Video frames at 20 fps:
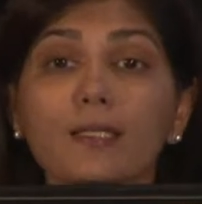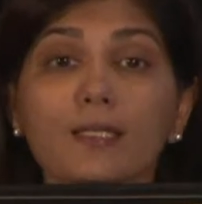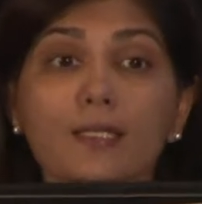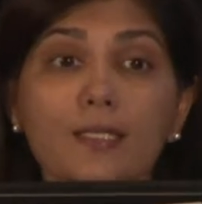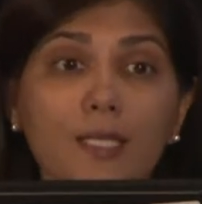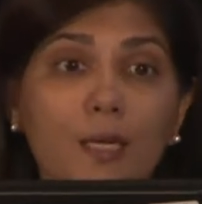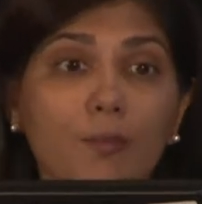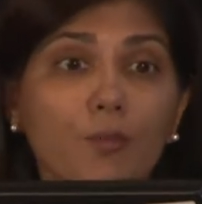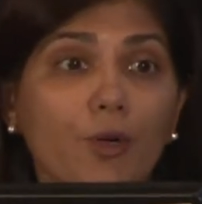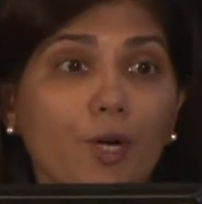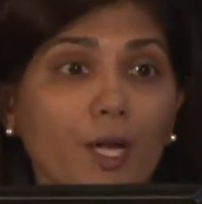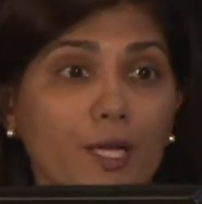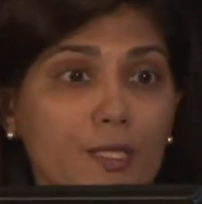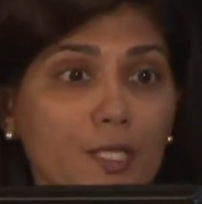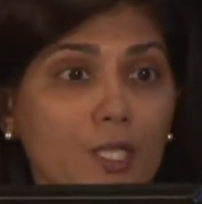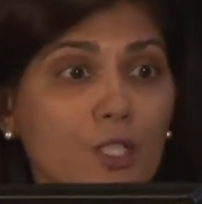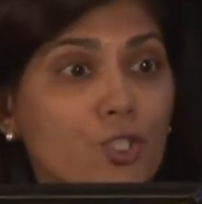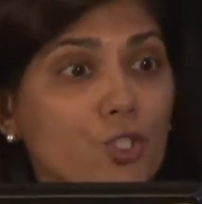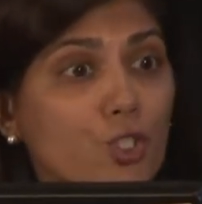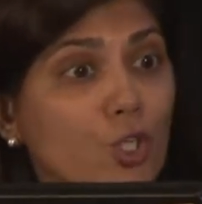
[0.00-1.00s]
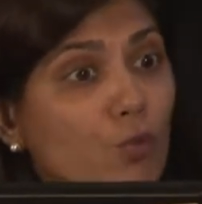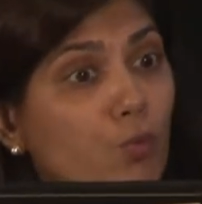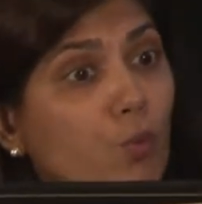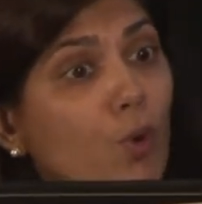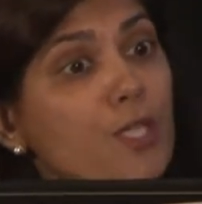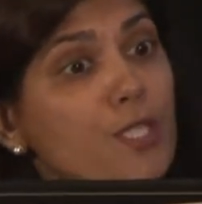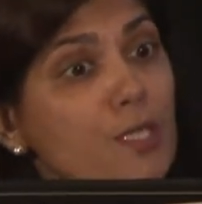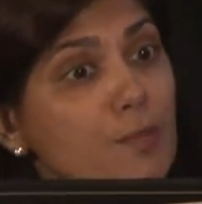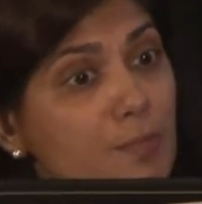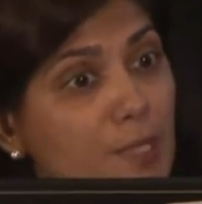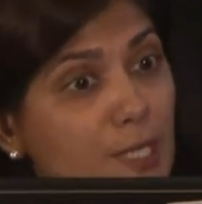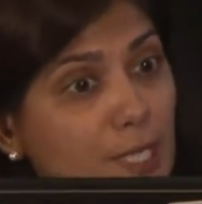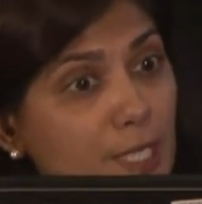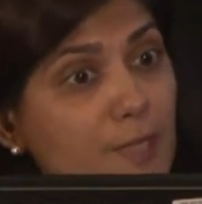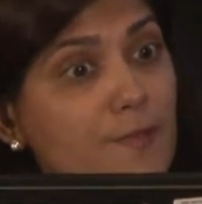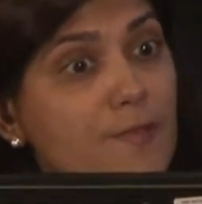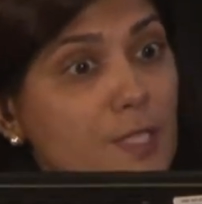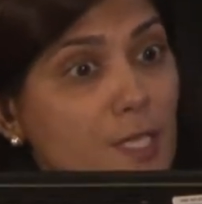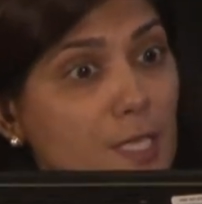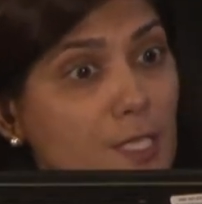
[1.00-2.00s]
summarization of what he
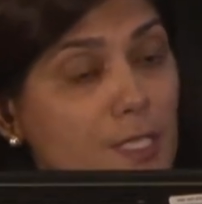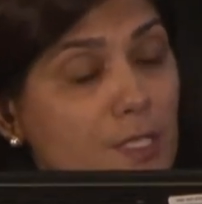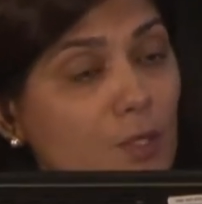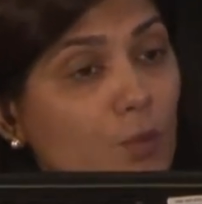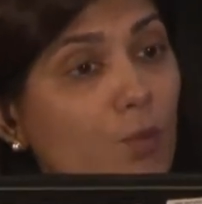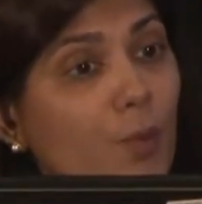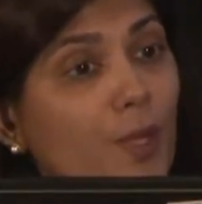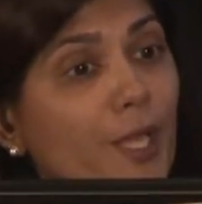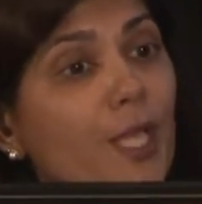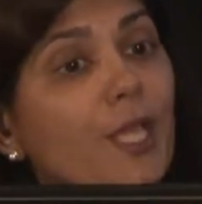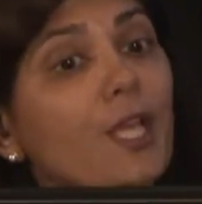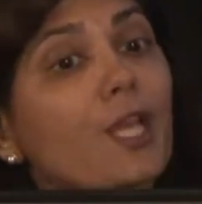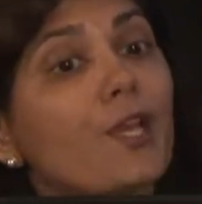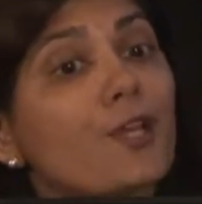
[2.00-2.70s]
believes is the way